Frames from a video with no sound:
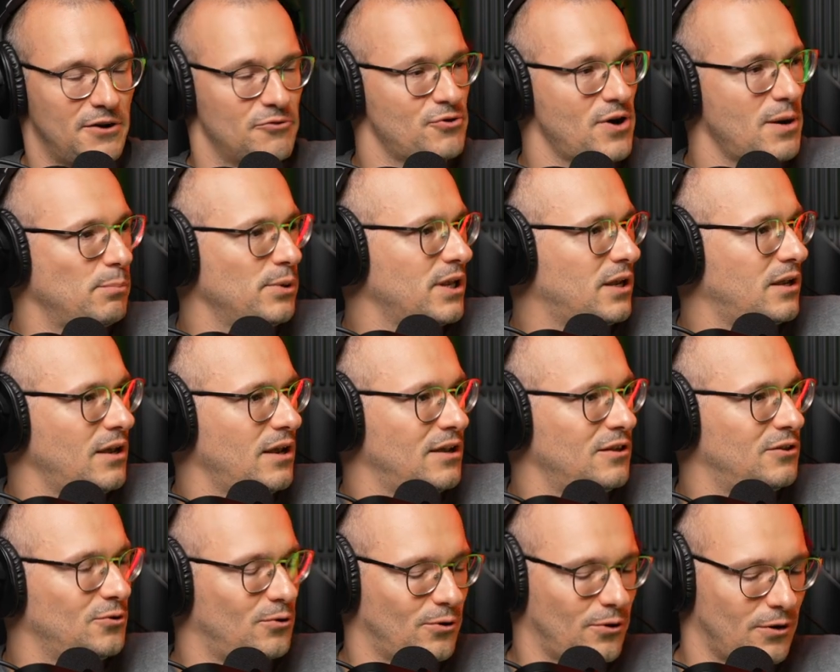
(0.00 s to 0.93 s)

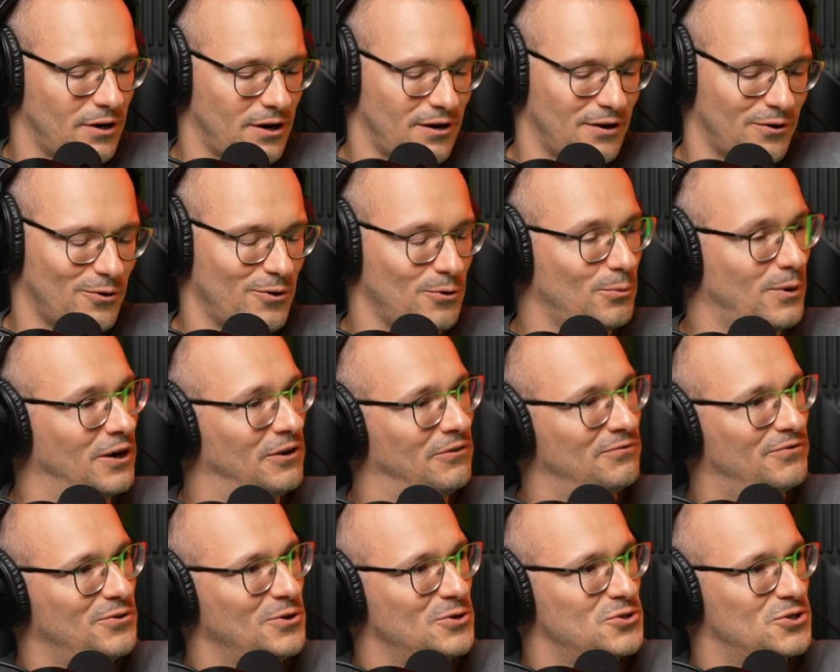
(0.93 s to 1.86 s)
replicate or or one
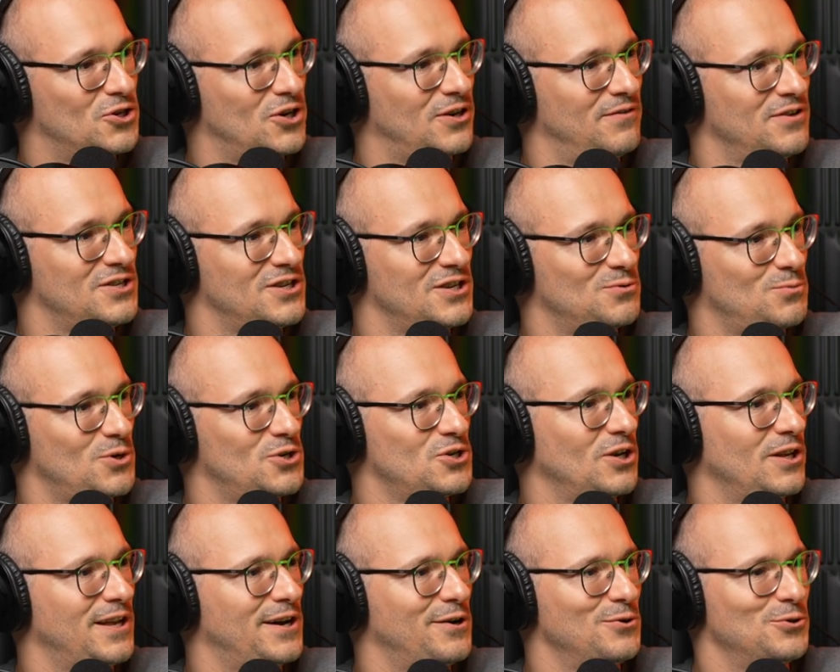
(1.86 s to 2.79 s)
of those services which
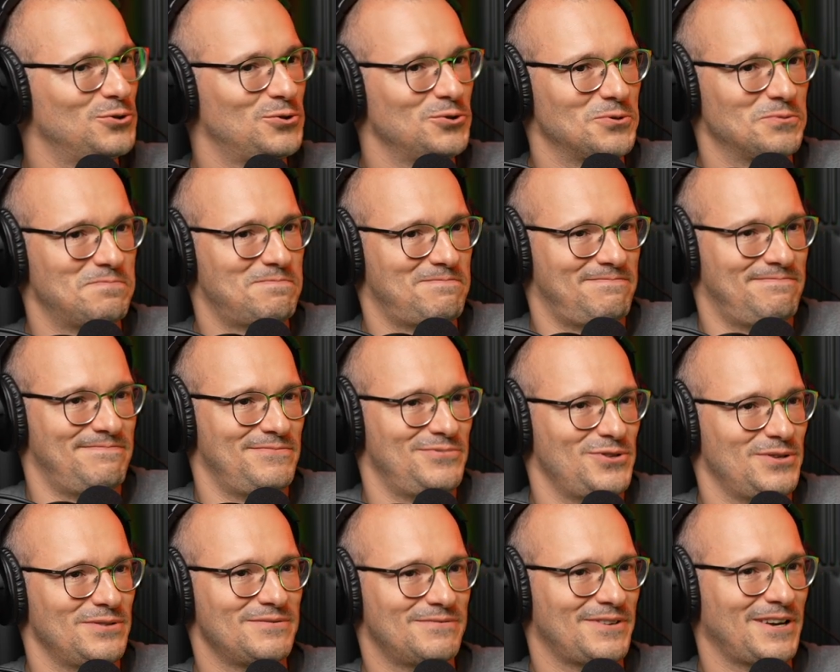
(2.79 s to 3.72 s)
allow you to
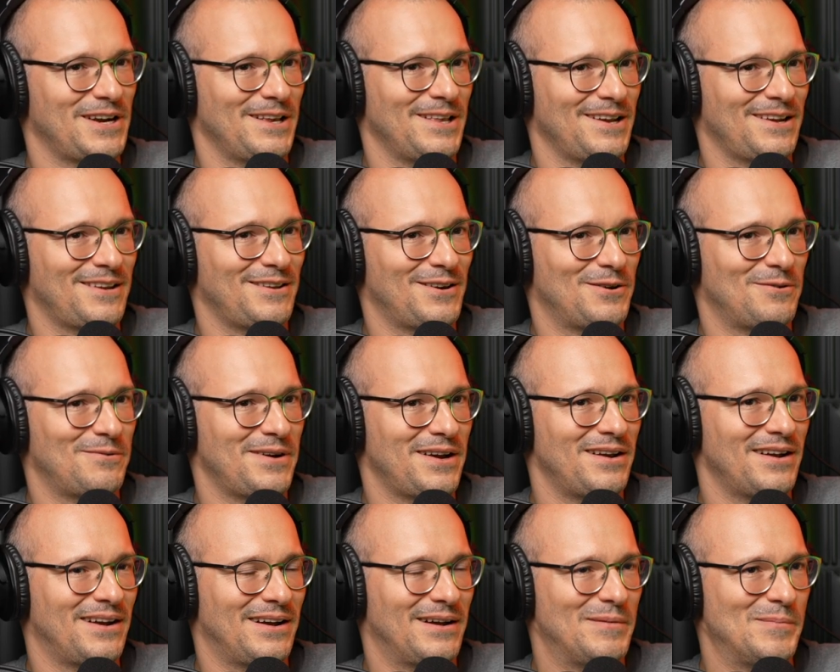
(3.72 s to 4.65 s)
just kind of like you know
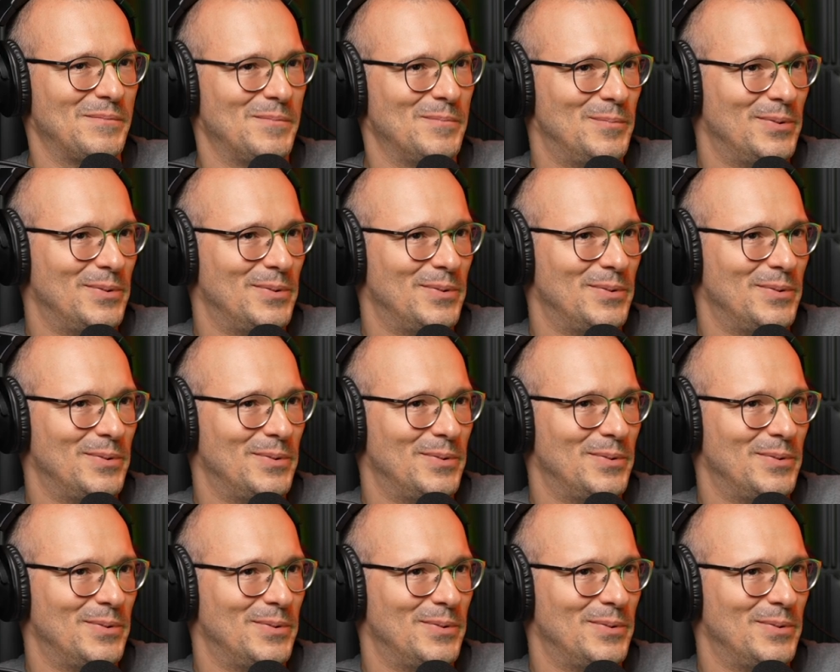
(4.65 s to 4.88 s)
uh,